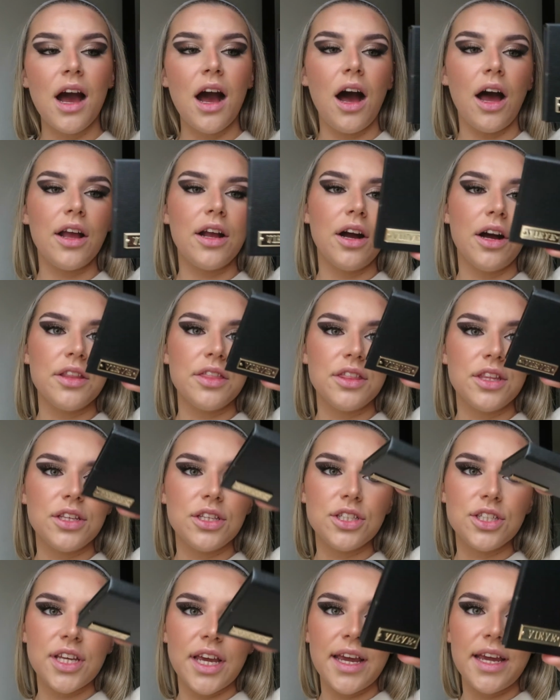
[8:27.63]
I got
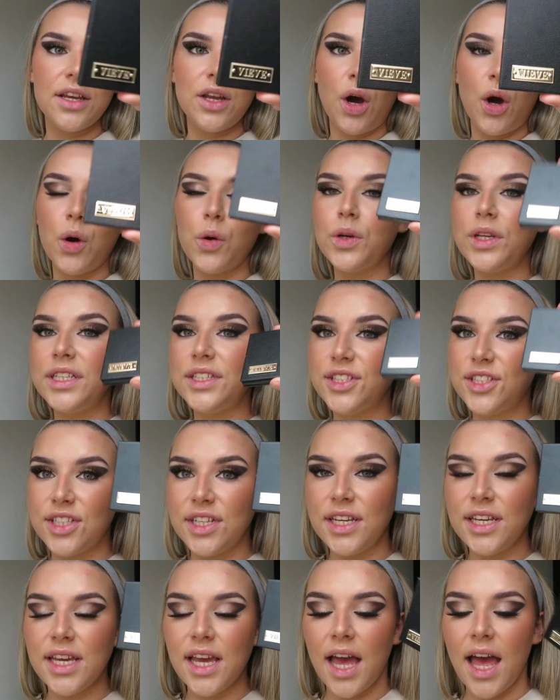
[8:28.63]
this shade Holy
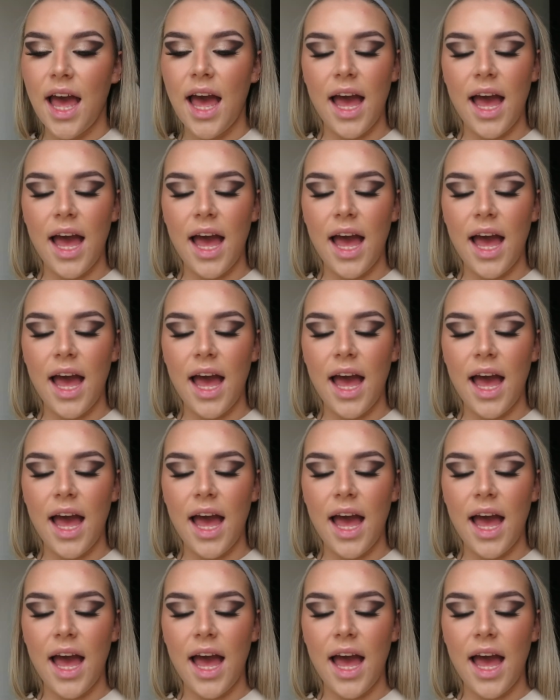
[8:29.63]
Chic.